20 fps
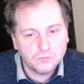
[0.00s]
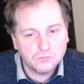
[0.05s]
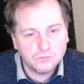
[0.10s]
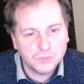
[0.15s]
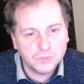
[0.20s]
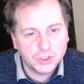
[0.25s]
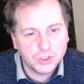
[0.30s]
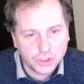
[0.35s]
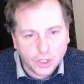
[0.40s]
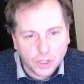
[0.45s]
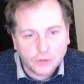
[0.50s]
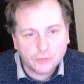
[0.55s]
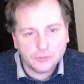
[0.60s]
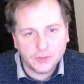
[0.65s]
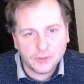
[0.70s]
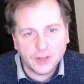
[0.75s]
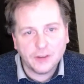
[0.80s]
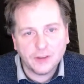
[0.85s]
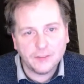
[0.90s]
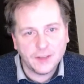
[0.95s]
stuff
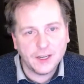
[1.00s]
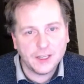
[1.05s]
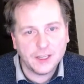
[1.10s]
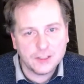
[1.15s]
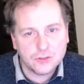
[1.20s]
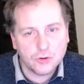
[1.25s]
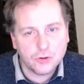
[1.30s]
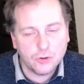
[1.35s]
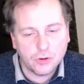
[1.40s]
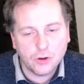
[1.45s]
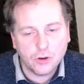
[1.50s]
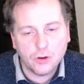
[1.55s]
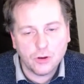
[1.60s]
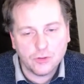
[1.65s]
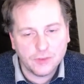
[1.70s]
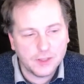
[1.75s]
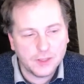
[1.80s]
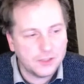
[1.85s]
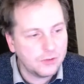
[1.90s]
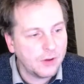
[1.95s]
there that is going
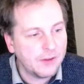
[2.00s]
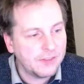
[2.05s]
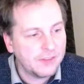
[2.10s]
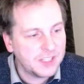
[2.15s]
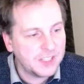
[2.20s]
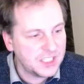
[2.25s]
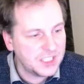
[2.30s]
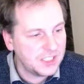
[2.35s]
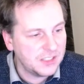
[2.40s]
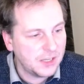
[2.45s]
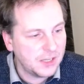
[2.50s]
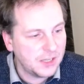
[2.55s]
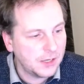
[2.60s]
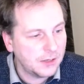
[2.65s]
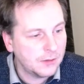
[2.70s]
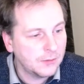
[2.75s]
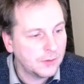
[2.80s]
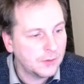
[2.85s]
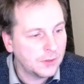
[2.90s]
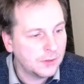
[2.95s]
on that you haven't seen yet,
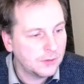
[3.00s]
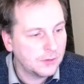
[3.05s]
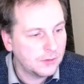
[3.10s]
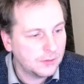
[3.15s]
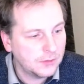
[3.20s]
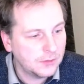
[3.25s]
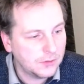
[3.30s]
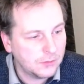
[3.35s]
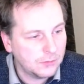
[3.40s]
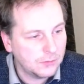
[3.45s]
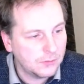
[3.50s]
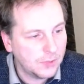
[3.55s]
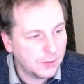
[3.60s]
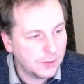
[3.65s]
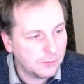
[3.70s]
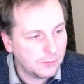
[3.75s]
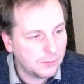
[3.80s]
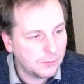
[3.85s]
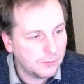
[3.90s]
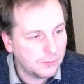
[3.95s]
so I
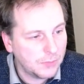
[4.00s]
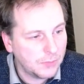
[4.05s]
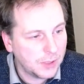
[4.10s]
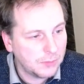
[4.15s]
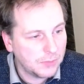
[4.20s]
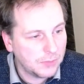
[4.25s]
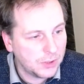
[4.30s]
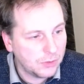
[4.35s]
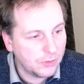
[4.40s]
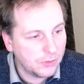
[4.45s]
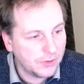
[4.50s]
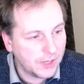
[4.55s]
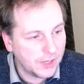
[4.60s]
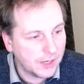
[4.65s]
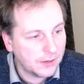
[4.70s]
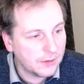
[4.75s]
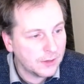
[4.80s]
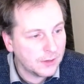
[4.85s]
might be doing that.